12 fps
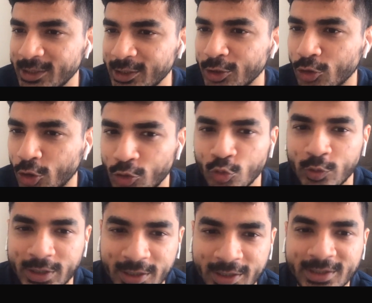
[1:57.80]
year or 2
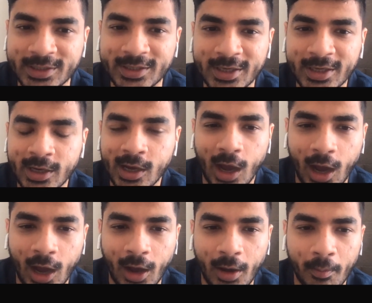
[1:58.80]
years.
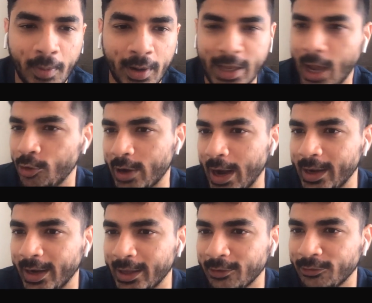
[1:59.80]
But yeah, you're right.
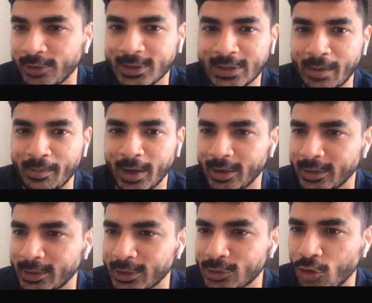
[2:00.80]
The first time I
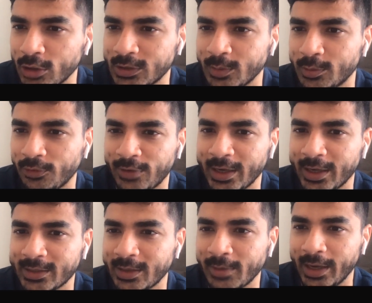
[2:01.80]
heard this concept of 10x, I'm